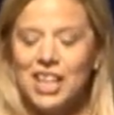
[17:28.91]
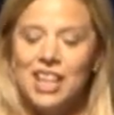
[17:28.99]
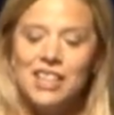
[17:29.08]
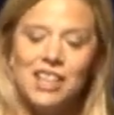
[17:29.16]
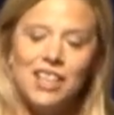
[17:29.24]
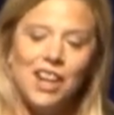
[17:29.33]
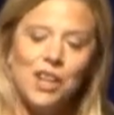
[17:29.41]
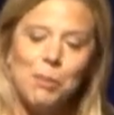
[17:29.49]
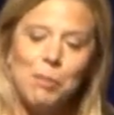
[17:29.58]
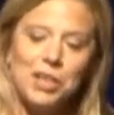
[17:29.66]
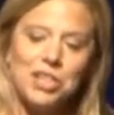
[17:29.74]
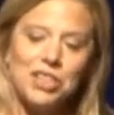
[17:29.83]
And then the other
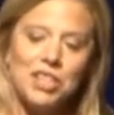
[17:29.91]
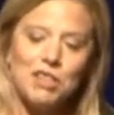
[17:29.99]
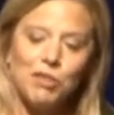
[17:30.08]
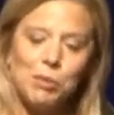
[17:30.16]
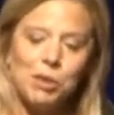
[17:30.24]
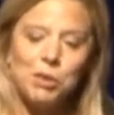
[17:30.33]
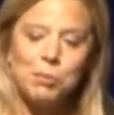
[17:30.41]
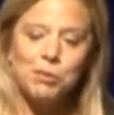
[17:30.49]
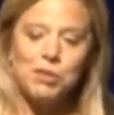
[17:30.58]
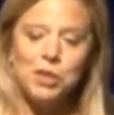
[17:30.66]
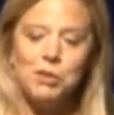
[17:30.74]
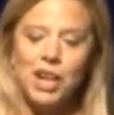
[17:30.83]
picture is from a group
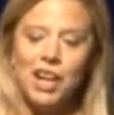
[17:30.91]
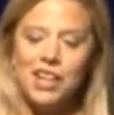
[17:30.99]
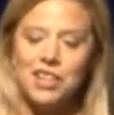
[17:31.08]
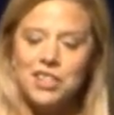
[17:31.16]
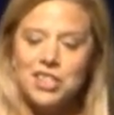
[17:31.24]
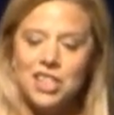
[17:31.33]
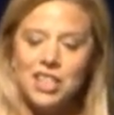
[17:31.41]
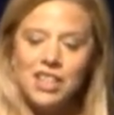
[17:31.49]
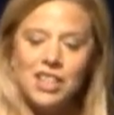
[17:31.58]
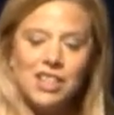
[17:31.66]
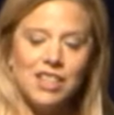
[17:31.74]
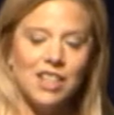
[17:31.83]
of new hires
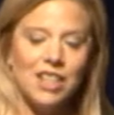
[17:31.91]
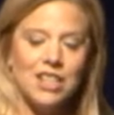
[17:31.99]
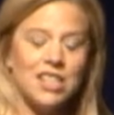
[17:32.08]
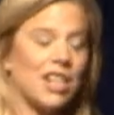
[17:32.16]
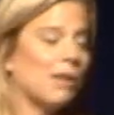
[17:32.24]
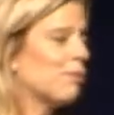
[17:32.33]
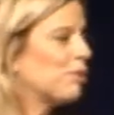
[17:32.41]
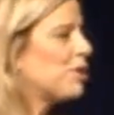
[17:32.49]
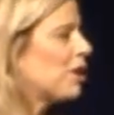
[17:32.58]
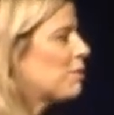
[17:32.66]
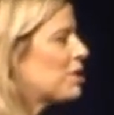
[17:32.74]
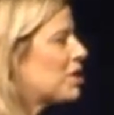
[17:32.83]
in San
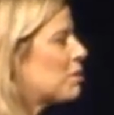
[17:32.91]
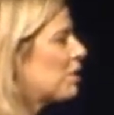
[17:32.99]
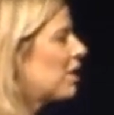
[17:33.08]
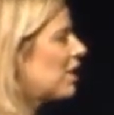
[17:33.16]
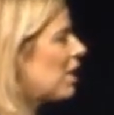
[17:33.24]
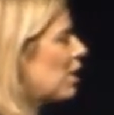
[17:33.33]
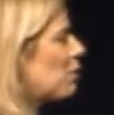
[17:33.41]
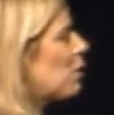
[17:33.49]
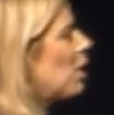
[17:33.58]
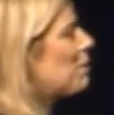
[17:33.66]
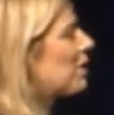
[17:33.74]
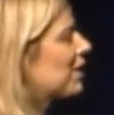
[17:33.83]
Bruno, which is where our
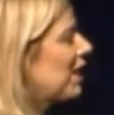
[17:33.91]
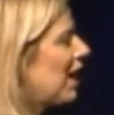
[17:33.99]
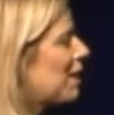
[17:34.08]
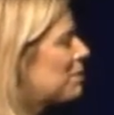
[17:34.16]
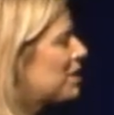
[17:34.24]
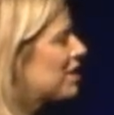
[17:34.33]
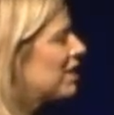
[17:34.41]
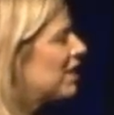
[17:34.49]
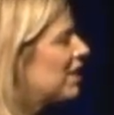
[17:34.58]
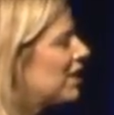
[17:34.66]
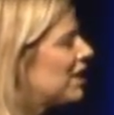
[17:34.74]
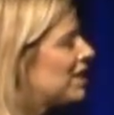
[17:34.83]
Walmart Labs
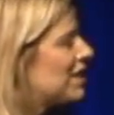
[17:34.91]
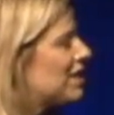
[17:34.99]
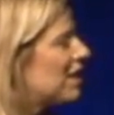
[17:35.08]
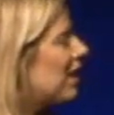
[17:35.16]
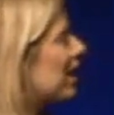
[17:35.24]
is